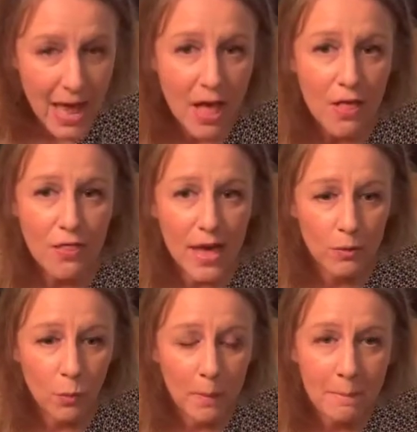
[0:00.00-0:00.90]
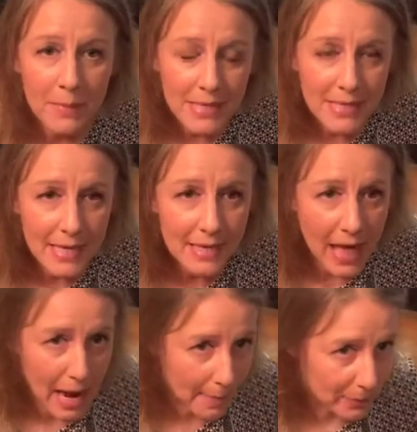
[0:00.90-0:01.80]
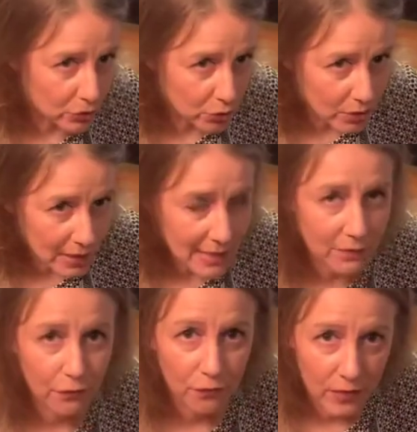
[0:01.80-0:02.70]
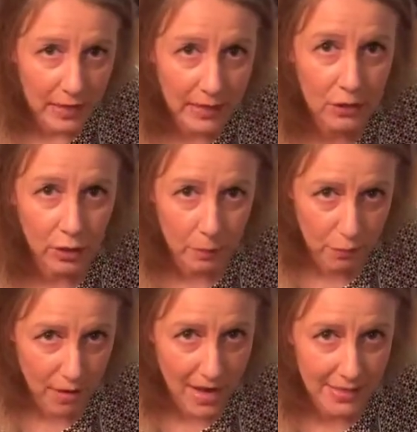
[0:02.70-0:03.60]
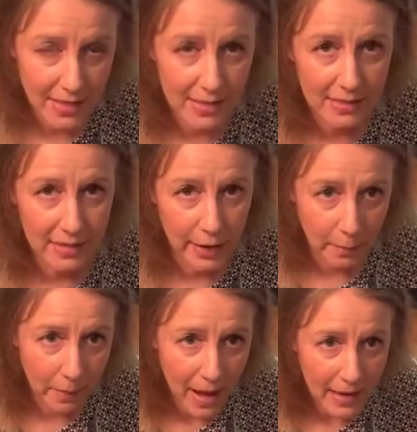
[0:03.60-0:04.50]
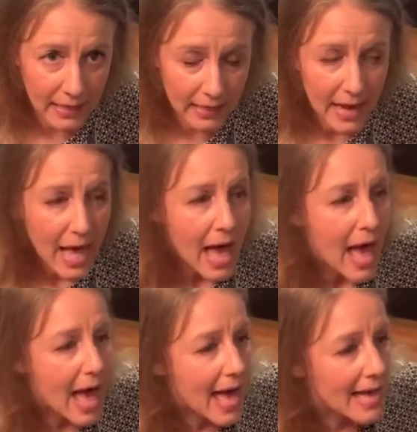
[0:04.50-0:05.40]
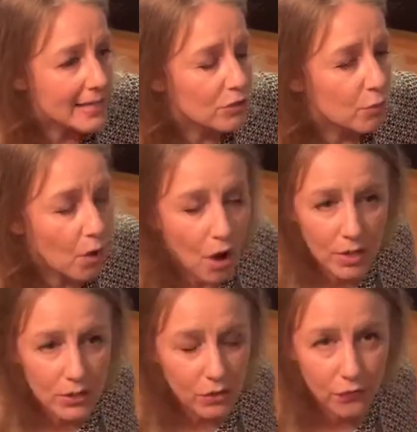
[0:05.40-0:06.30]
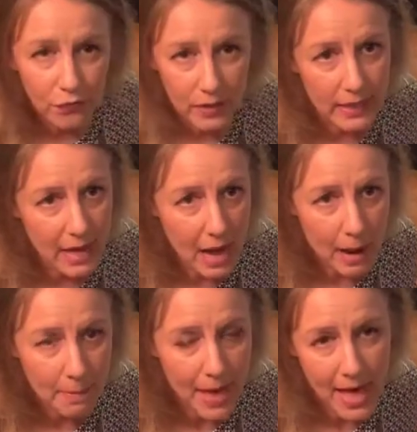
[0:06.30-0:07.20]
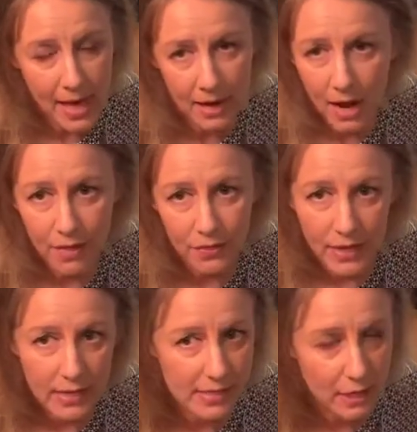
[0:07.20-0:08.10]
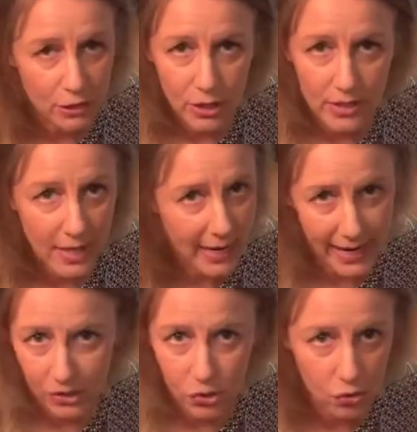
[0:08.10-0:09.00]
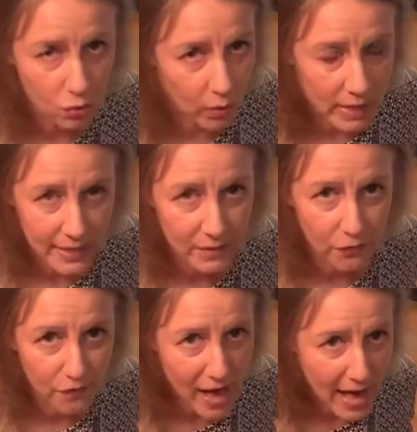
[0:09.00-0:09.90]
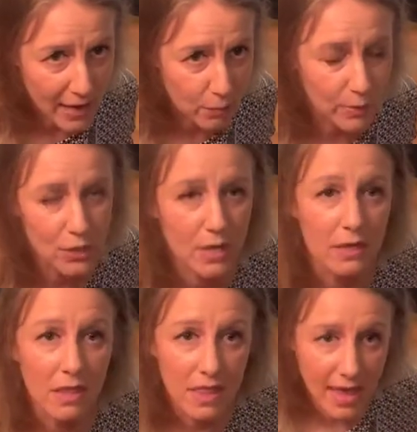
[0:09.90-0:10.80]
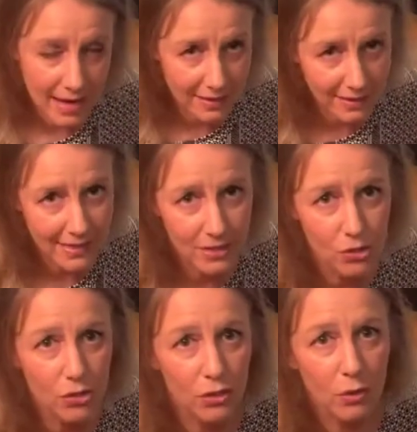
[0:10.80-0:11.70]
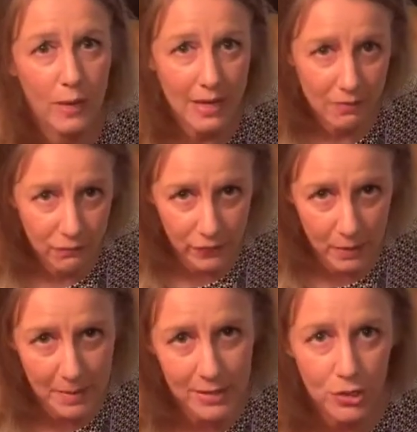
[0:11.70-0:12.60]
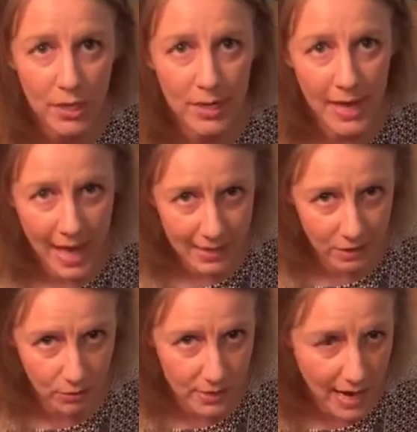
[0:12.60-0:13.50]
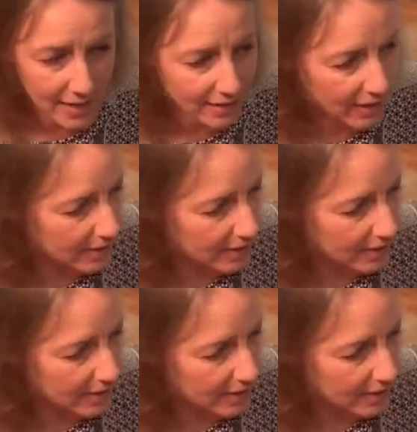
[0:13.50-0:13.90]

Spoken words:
then we're missing that opportunity to feed good processes in our body, and we're also filling up on things that are just going to get stored as fat, which can then lead to inflammation and those kind of things.